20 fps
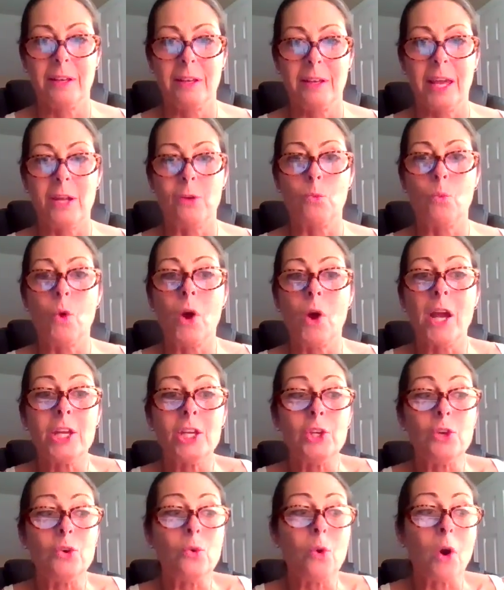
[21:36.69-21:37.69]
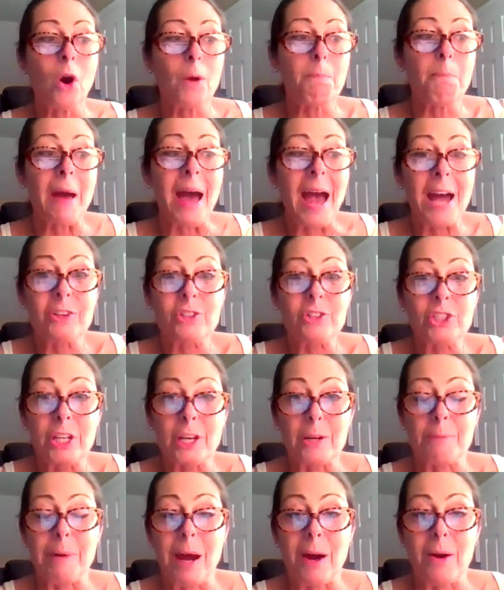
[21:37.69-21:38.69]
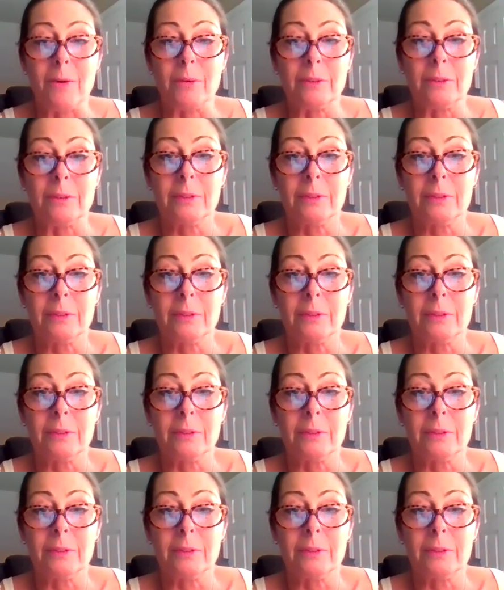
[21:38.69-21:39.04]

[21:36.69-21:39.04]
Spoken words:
in what you are passionate about?